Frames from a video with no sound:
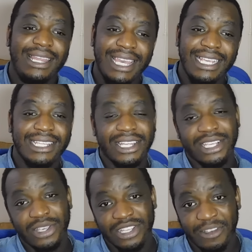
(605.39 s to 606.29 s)
These are the
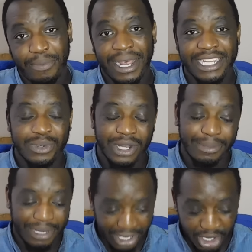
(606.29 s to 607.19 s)
sorts of players you want
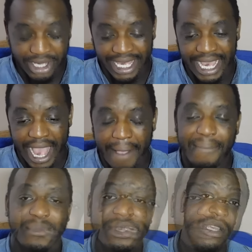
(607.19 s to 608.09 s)
to be looking at.
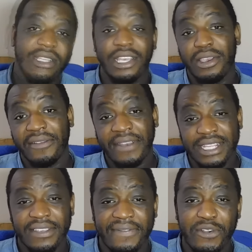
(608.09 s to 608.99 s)
So your
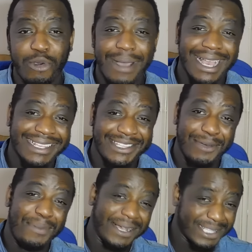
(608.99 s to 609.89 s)
offensive fullbacks,
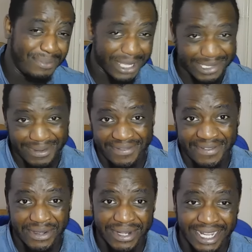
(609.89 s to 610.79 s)
your box-to-box
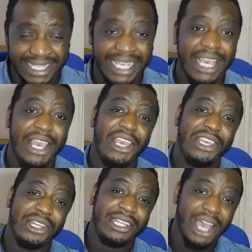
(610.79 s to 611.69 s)
midfielders,
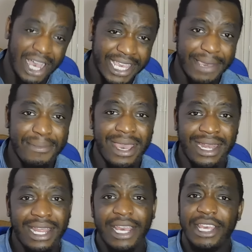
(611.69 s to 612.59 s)
your target
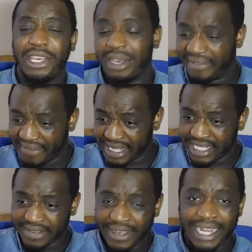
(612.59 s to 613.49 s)
men, your
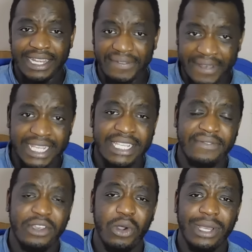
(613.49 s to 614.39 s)
offensive and
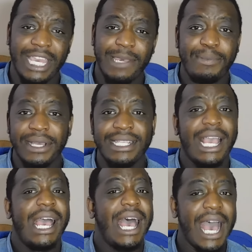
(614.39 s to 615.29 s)
defensive goalkeepers,
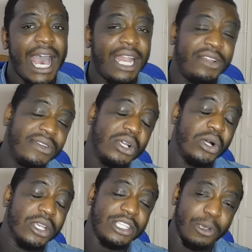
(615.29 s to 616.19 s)
and of
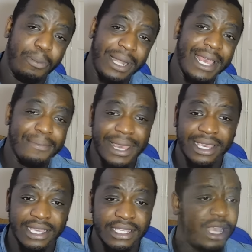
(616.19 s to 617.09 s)
course your
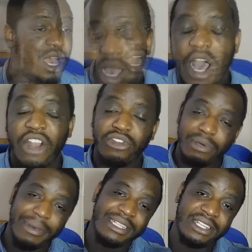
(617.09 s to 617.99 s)
playmakers.
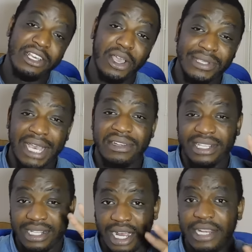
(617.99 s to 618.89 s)
Honourable mention goes out to
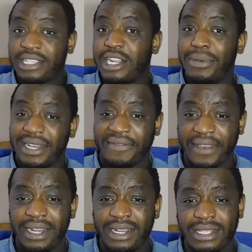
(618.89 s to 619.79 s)
slightly slower
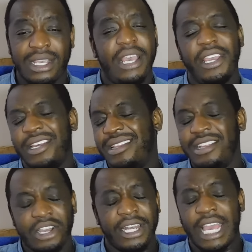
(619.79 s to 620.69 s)
defenders. It's
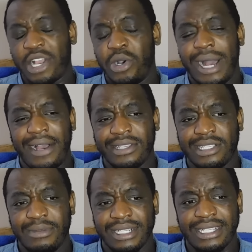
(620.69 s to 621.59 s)
not going to get caught out
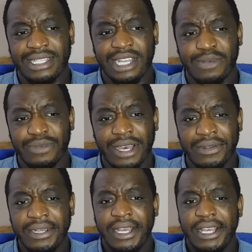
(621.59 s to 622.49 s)
so much this time
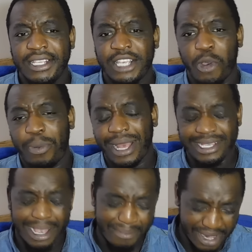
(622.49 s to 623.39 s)
round. So
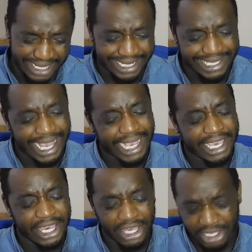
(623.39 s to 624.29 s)
players like
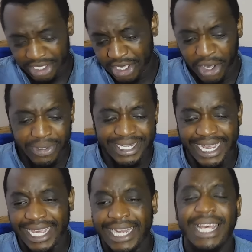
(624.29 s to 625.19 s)
Mertesacker,
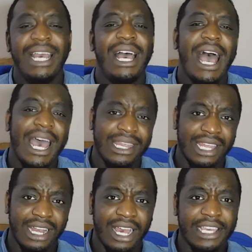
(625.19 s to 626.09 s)
Godin and
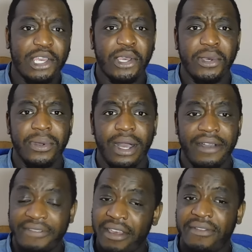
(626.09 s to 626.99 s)
the like, who
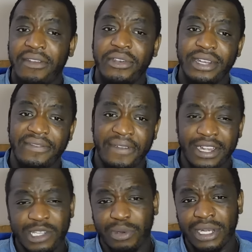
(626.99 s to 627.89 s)
are very, very good
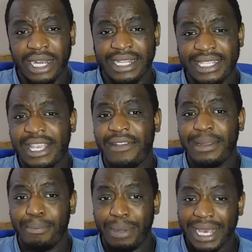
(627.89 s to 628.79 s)
defenders but not
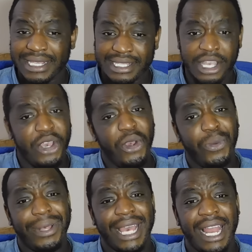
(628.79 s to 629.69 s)
necessarily blessed
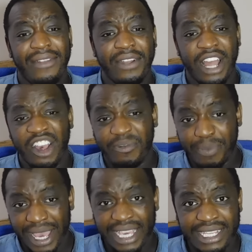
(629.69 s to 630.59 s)
with a hell of a lot
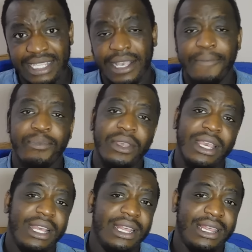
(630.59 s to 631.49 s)
of pace,
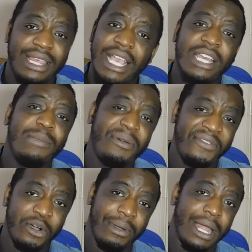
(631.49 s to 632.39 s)
they're going to
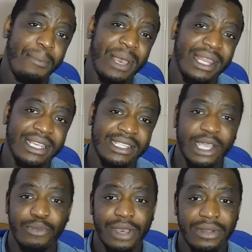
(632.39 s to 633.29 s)
perform a lot better this
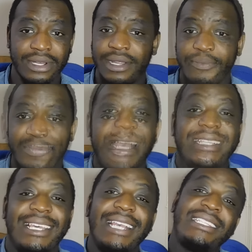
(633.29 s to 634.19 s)
time round.
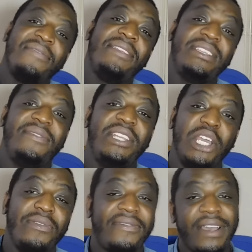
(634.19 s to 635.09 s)
So that's it for this
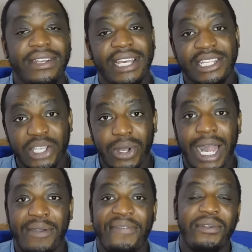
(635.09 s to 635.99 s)
video. If you found it at all
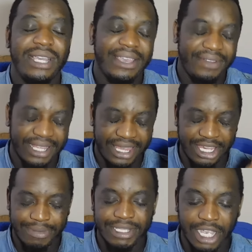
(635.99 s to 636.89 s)
helpful, give it a
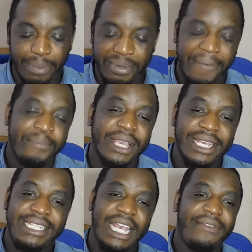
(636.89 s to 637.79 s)
thumbs up,
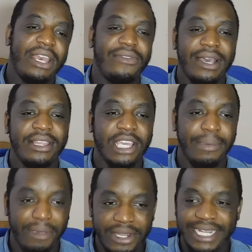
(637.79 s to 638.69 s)
share it around the
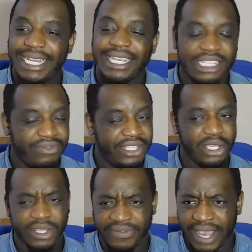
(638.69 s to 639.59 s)
community. It's a
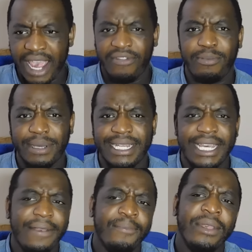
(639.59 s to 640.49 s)
resource for everybody.